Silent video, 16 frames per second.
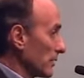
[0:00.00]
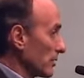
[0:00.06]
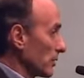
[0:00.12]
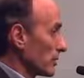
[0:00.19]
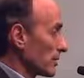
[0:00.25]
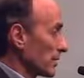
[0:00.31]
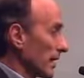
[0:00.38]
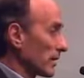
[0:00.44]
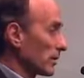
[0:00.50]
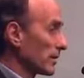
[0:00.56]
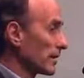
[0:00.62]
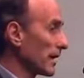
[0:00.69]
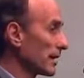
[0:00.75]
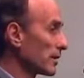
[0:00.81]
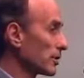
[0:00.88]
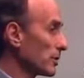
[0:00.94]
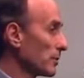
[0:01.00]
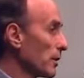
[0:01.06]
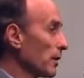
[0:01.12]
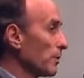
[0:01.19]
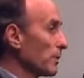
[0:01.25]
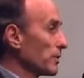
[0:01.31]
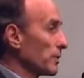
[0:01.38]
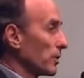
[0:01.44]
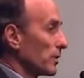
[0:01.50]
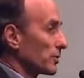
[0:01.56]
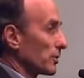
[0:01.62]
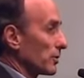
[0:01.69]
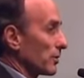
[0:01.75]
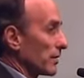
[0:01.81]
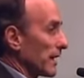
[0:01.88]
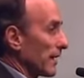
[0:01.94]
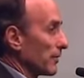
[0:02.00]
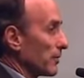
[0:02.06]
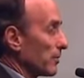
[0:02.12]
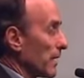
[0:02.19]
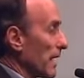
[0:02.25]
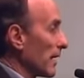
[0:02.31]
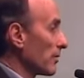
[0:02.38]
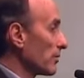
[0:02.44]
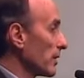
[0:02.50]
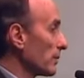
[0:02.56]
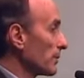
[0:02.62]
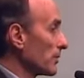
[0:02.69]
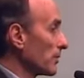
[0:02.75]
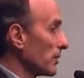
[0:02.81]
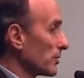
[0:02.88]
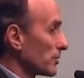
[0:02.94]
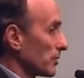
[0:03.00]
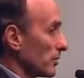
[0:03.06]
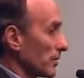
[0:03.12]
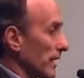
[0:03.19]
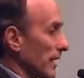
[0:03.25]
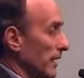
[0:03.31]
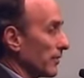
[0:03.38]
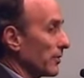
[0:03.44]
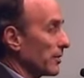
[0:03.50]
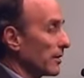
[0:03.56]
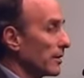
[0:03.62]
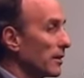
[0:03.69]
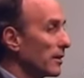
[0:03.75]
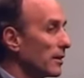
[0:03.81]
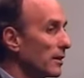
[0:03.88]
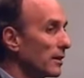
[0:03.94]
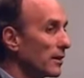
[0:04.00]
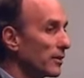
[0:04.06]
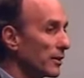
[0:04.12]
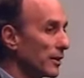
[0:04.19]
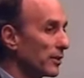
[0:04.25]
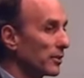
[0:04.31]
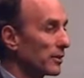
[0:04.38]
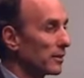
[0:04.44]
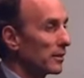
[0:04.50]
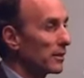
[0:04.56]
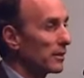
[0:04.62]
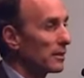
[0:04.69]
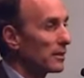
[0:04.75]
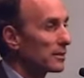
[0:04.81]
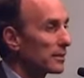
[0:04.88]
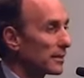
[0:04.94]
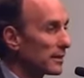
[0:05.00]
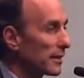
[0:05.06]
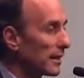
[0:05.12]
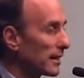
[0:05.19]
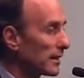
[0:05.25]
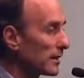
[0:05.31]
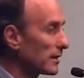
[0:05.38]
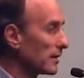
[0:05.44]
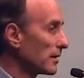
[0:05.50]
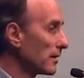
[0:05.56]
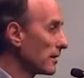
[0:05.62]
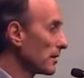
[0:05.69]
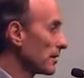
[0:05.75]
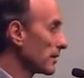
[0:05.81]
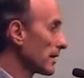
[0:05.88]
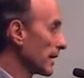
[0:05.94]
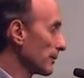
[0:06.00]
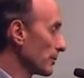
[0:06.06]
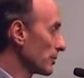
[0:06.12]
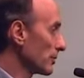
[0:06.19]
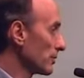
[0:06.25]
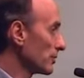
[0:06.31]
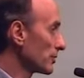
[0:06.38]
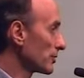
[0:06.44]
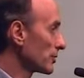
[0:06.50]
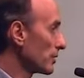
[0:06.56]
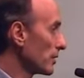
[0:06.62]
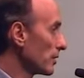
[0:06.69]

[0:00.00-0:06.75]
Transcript: So it's not only non-GMO, but you also don't have the Roundup, you also don't have the, the other synthetic chemicals.